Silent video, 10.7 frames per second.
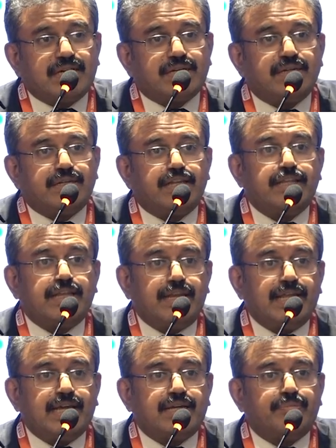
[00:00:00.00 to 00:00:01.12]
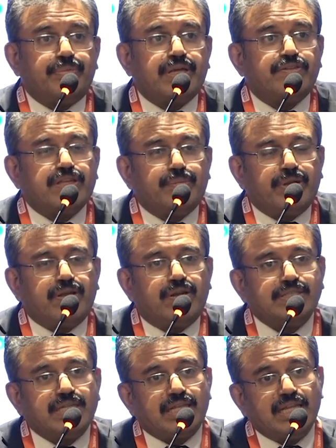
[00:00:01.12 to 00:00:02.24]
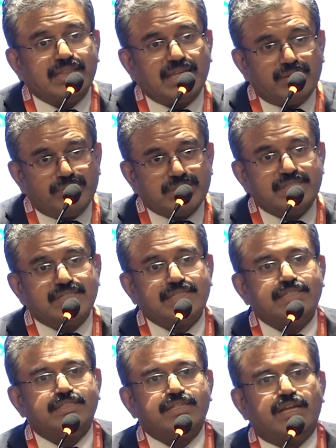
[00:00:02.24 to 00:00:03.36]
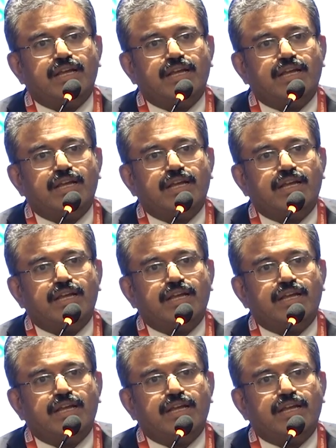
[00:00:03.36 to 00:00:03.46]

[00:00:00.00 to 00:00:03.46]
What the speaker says: occur in the neck because embryologically thymus descends